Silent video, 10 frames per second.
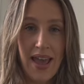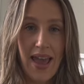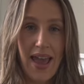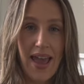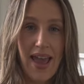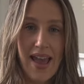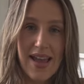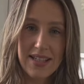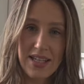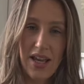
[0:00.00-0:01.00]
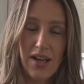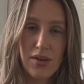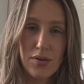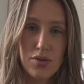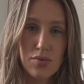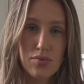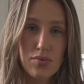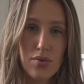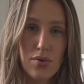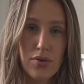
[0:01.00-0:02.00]
Exhale,
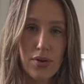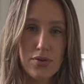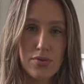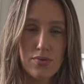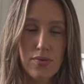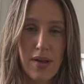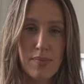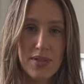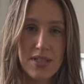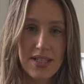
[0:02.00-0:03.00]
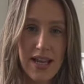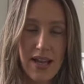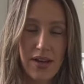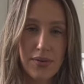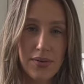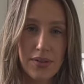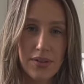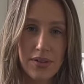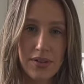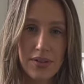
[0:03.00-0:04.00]
draw those ribs down.
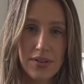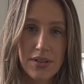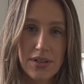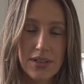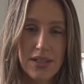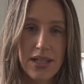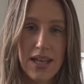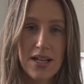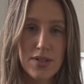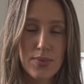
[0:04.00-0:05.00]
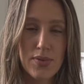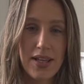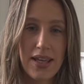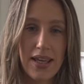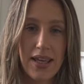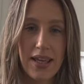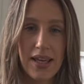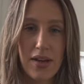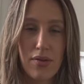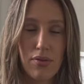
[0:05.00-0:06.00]
Last one.
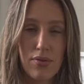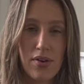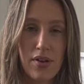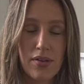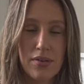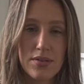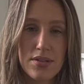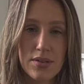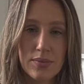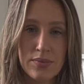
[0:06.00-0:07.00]
Inhale through the nose.